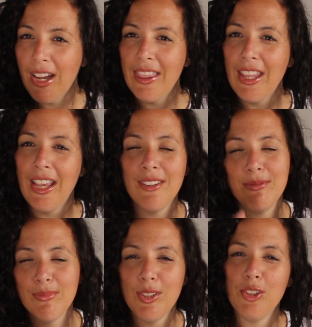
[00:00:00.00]
and then
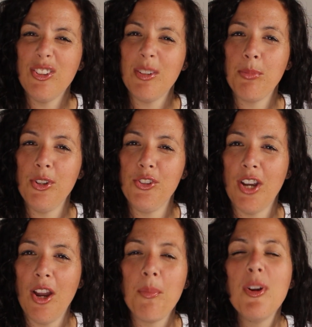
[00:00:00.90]
we just
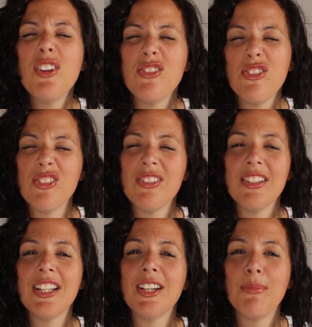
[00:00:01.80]
appreciate them just
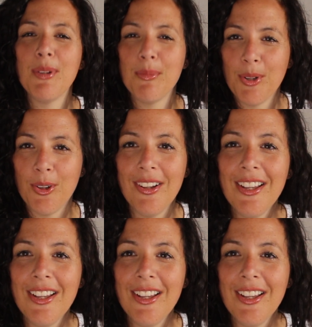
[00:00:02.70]
a little bit more.